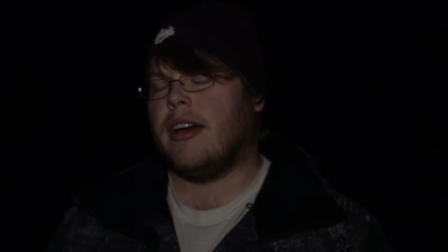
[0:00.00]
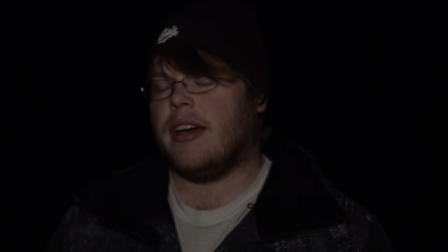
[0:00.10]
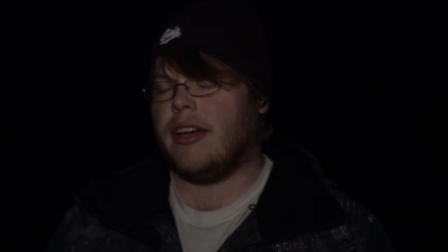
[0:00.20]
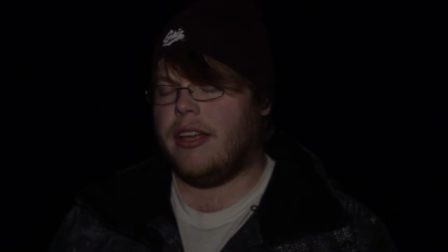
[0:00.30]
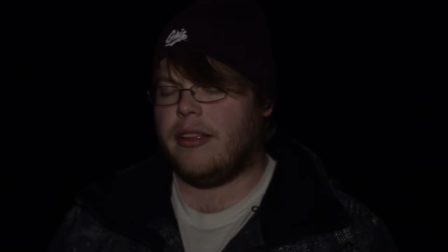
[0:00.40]

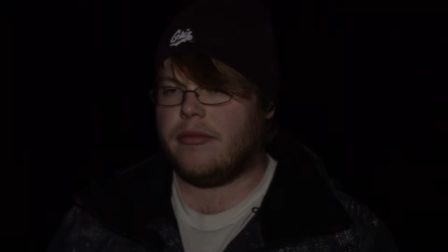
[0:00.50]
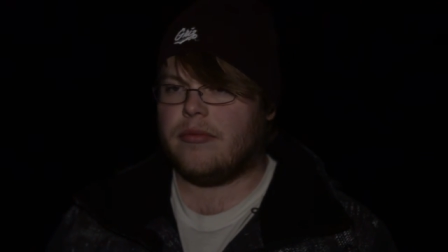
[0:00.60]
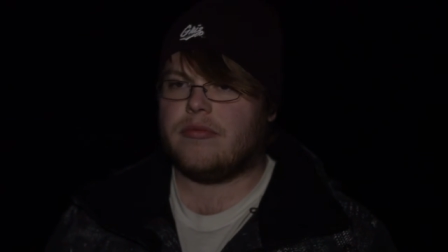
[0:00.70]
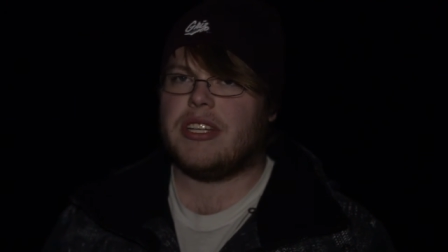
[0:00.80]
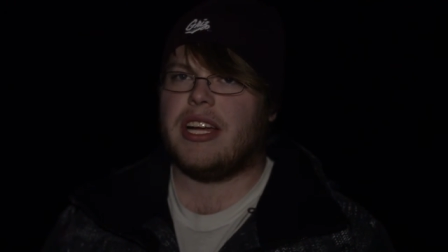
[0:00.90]
I
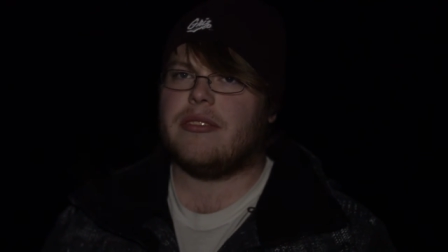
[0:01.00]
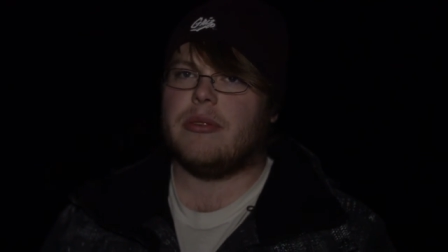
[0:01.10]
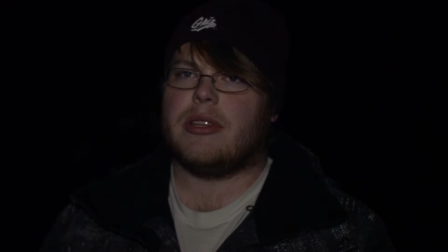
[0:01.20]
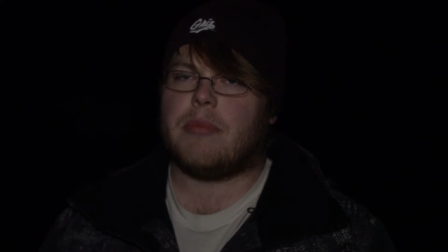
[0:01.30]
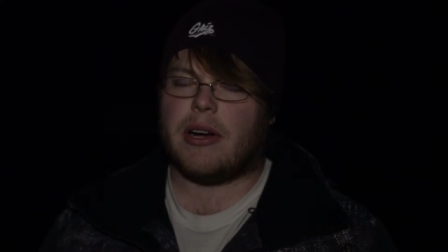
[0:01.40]
checked
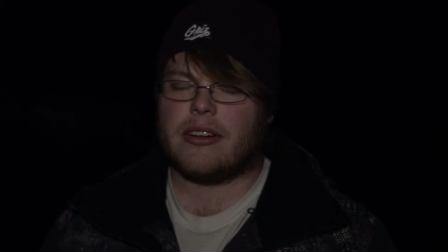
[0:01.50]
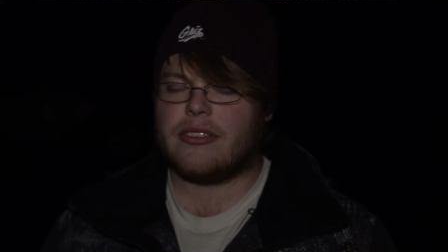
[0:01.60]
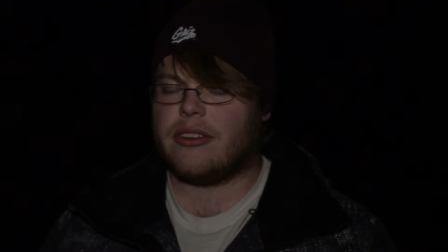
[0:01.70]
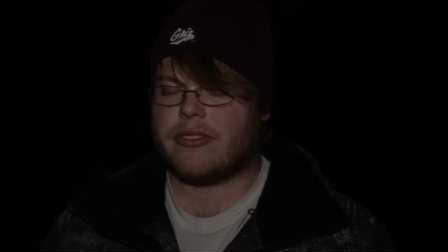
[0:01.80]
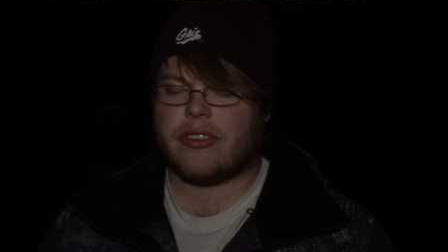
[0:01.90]
with the park
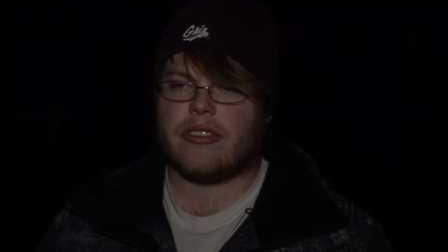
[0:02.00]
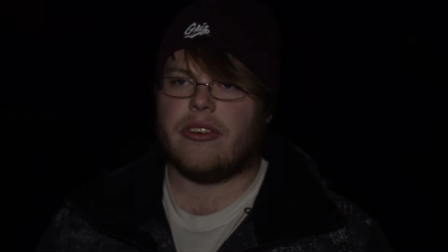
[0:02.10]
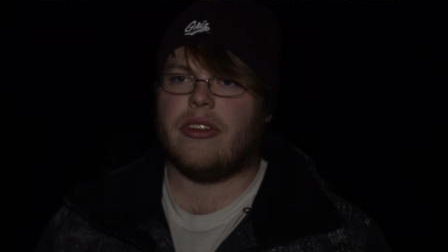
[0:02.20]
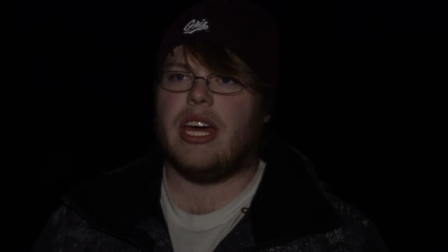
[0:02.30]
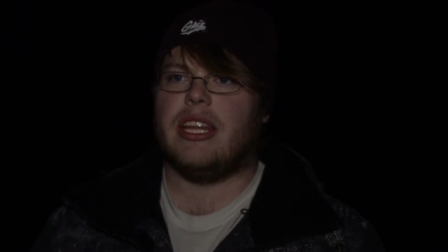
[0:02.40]
services and
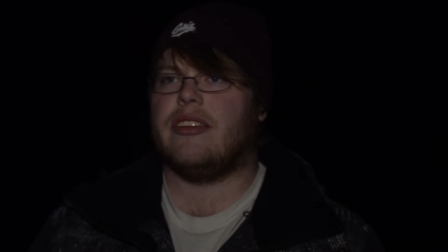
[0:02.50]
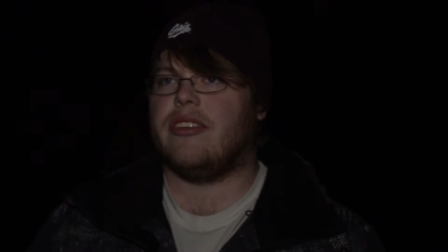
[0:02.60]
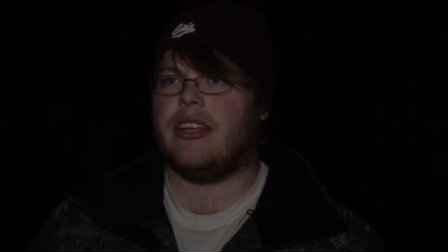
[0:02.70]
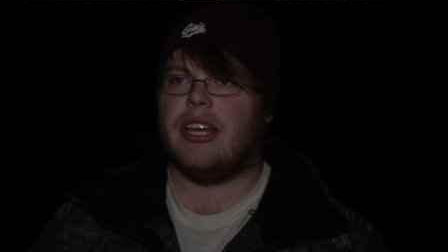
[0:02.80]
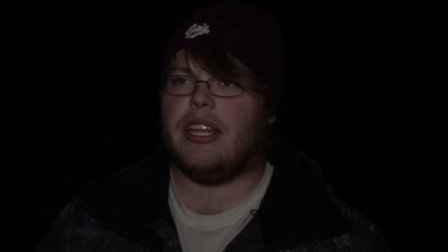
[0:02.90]
all that, and they
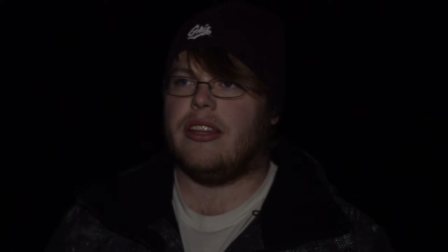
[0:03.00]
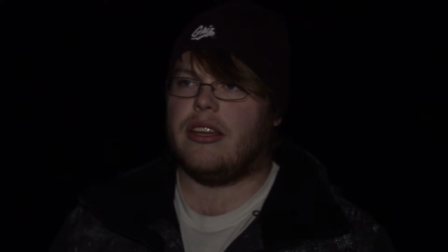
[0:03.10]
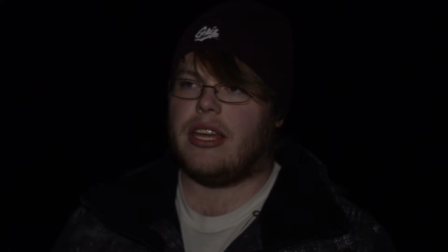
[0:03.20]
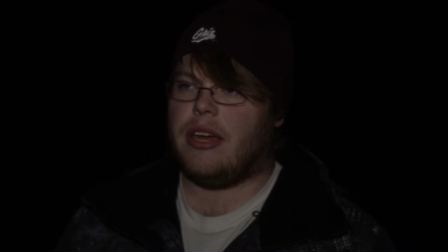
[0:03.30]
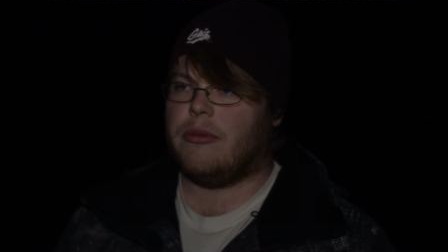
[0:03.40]
said that the
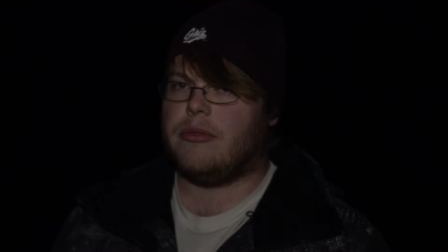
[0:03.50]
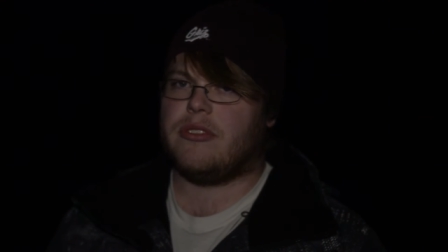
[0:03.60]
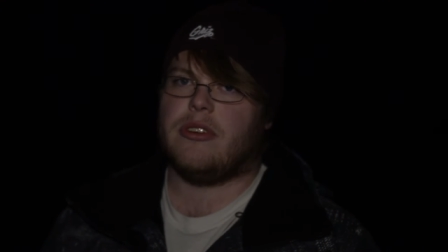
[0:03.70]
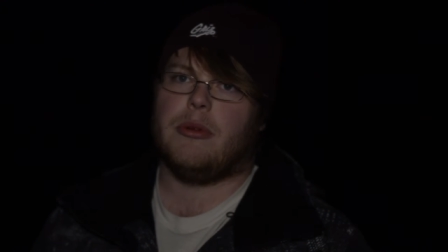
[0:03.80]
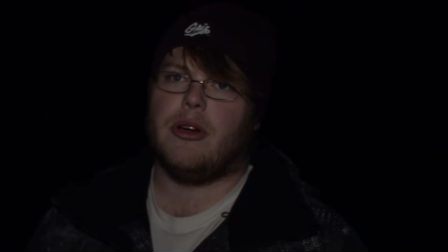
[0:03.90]
gate would
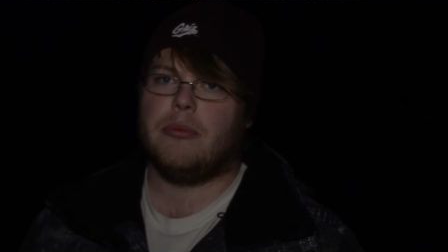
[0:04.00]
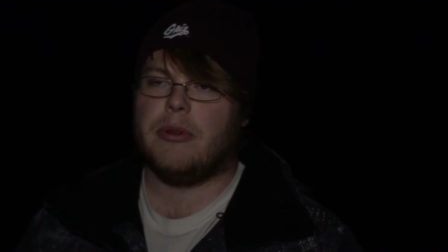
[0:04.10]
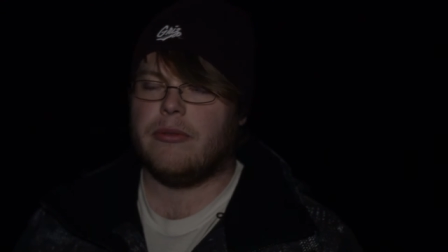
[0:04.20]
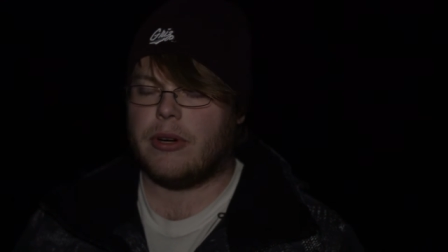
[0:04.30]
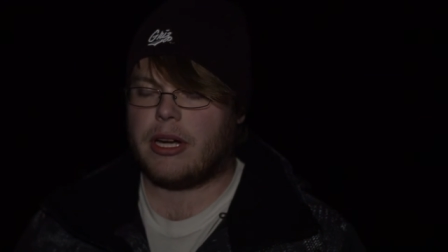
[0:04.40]
still be
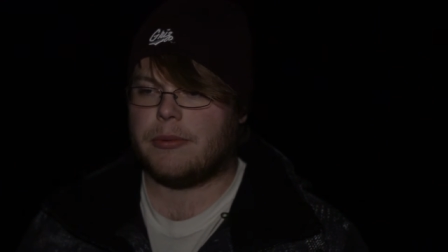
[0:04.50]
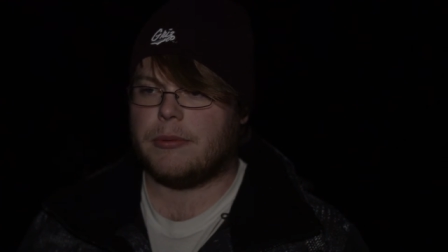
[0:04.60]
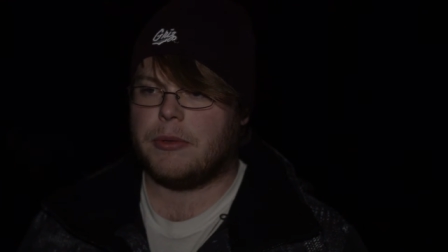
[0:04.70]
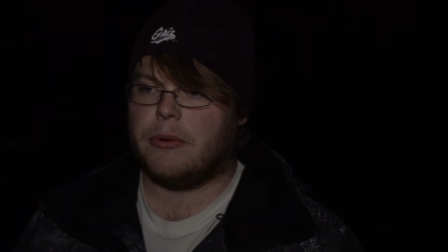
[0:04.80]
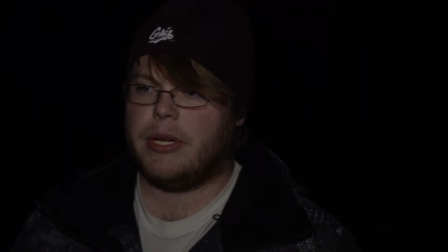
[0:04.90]
open for a couple
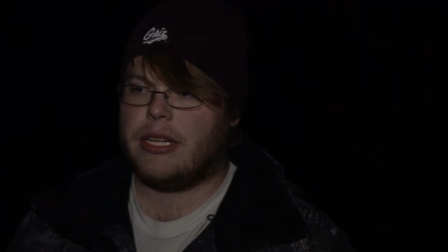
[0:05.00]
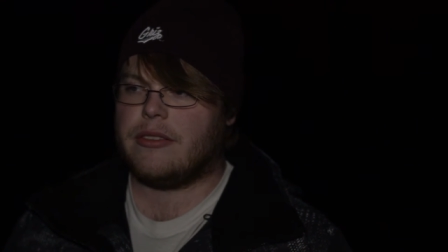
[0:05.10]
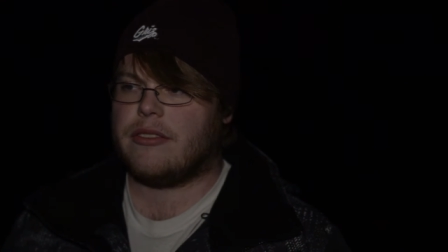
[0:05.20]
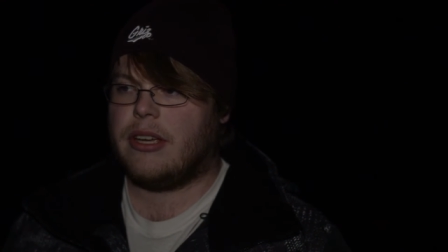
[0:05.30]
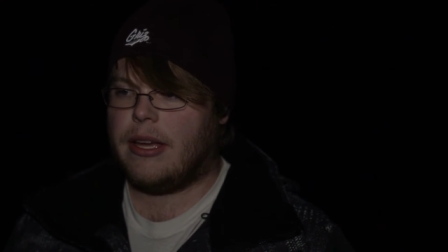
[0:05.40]
more weeks.